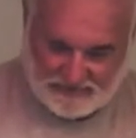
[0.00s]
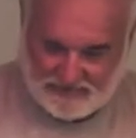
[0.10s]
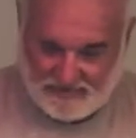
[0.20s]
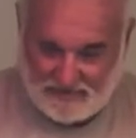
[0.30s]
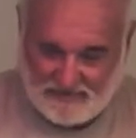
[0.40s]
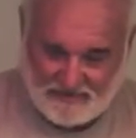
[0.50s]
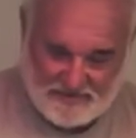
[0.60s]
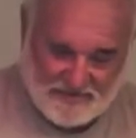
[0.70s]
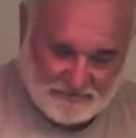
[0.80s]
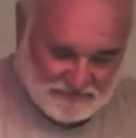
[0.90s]
And then it
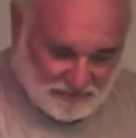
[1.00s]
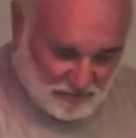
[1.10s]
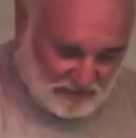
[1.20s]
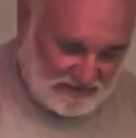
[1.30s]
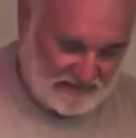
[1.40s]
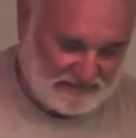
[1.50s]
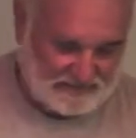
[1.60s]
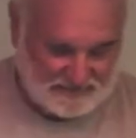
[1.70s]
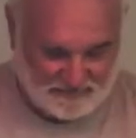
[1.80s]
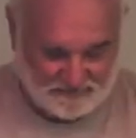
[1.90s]
assembles a whole lot like
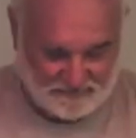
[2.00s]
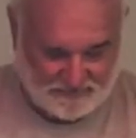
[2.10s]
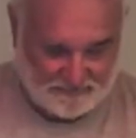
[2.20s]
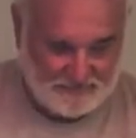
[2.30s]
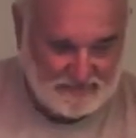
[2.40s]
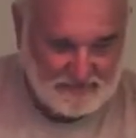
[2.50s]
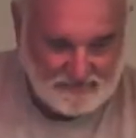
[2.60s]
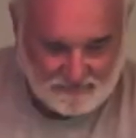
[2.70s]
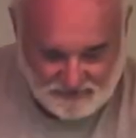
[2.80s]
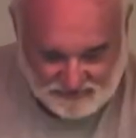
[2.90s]
the other frame.
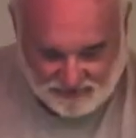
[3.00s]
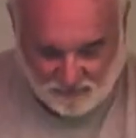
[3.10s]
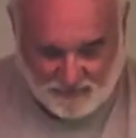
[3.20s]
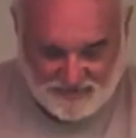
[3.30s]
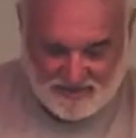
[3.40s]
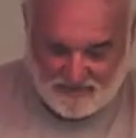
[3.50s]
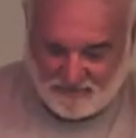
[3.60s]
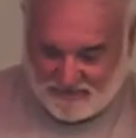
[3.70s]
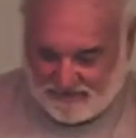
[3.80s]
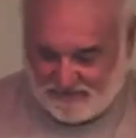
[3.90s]
We're going to set a wedge out of
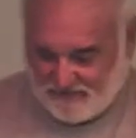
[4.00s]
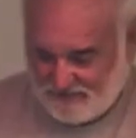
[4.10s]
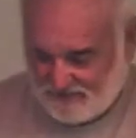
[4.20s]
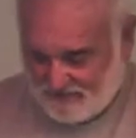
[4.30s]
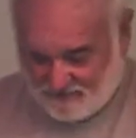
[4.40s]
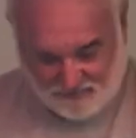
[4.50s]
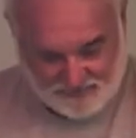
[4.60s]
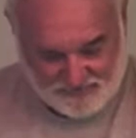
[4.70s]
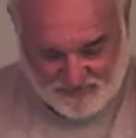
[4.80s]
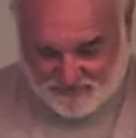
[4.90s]
the way. I'll
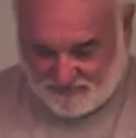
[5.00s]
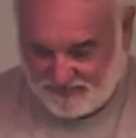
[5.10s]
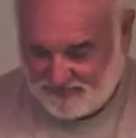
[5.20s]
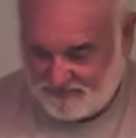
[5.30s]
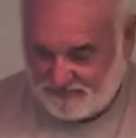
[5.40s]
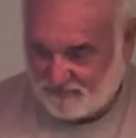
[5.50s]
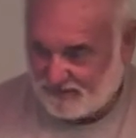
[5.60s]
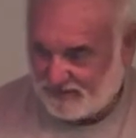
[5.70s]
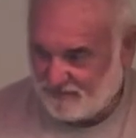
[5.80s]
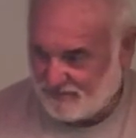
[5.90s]
put this over here. We're
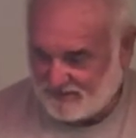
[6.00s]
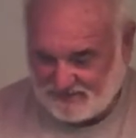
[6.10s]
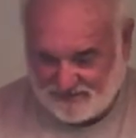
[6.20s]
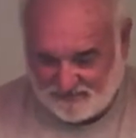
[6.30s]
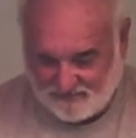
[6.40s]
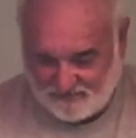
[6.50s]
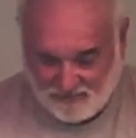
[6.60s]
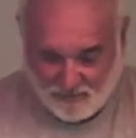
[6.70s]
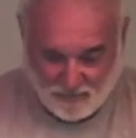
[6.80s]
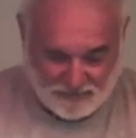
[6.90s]
going to get it back together.
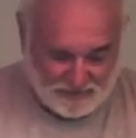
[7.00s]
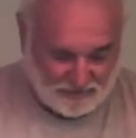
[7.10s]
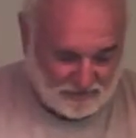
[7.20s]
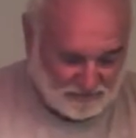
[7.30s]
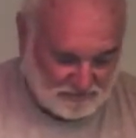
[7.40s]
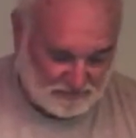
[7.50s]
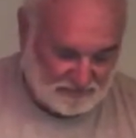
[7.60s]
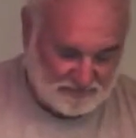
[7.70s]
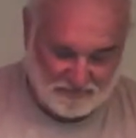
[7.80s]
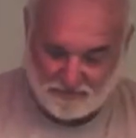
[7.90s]
We're going to glue.
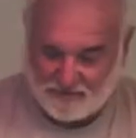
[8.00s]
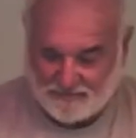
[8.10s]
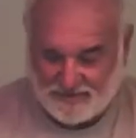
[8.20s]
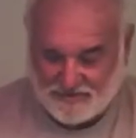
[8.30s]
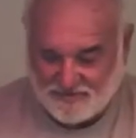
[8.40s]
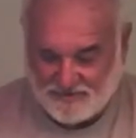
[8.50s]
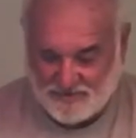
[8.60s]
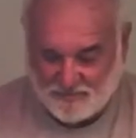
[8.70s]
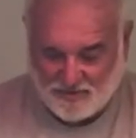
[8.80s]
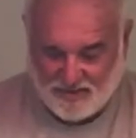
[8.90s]
We're going to make sure
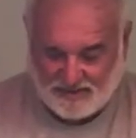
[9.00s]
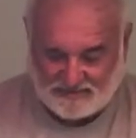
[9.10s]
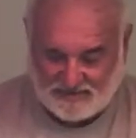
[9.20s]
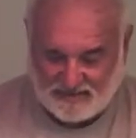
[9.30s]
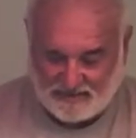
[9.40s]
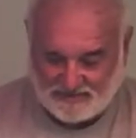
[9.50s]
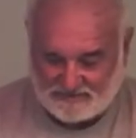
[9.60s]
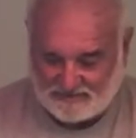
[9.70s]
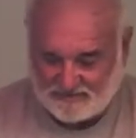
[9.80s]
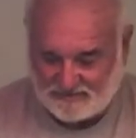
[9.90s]
these brass
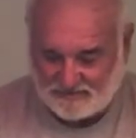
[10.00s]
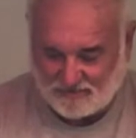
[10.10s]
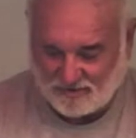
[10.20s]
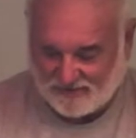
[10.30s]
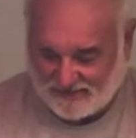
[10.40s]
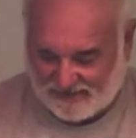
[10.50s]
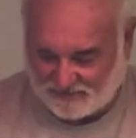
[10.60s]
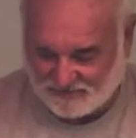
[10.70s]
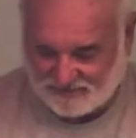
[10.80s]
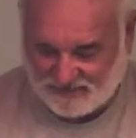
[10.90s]
eyelets are on the
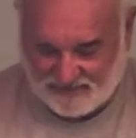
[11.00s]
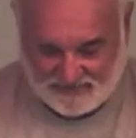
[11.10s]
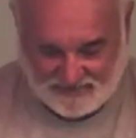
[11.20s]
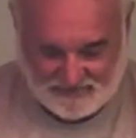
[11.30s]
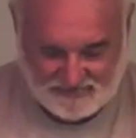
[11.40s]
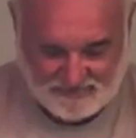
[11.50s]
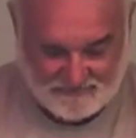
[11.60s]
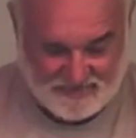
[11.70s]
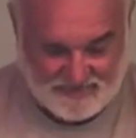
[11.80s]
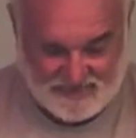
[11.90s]
outside,
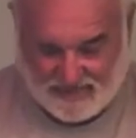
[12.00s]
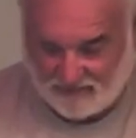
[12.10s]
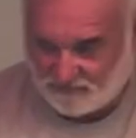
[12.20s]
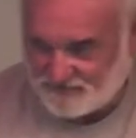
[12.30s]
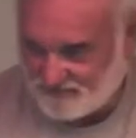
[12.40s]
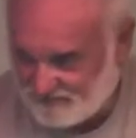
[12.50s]
facing out.